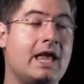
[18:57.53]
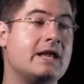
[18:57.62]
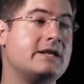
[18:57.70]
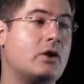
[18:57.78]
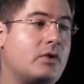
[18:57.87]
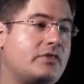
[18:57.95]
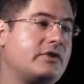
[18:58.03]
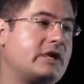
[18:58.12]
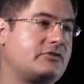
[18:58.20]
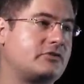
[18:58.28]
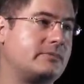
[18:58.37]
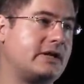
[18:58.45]
Now, one thing I
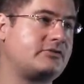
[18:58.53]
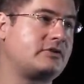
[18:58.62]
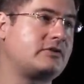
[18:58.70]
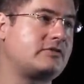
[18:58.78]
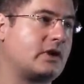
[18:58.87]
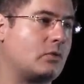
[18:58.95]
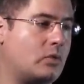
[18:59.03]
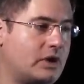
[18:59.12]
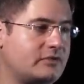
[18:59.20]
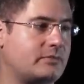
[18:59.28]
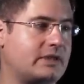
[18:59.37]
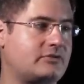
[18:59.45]
should mention that
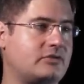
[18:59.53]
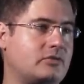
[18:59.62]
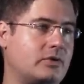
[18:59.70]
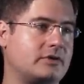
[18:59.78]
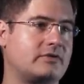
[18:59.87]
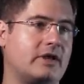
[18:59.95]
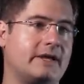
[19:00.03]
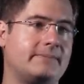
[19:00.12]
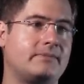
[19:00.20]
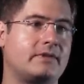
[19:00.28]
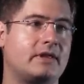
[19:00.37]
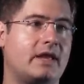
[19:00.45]
was mentioned one
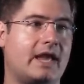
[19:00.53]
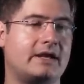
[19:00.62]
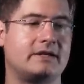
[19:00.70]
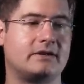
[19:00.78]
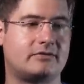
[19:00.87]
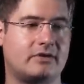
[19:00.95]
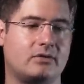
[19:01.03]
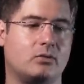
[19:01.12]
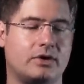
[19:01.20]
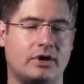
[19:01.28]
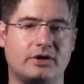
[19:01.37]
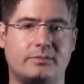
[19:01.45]
time and is
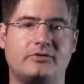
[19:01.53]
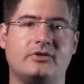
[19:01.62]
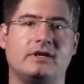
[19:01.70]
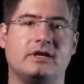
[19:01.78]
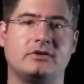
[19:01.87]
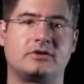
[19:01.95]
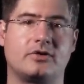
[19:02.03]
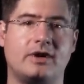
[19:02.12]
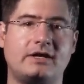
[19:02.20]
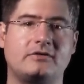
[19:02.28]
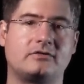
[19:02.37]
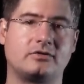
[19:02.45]
100%
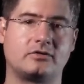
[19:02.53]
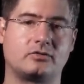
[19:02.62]
incorrect, so it's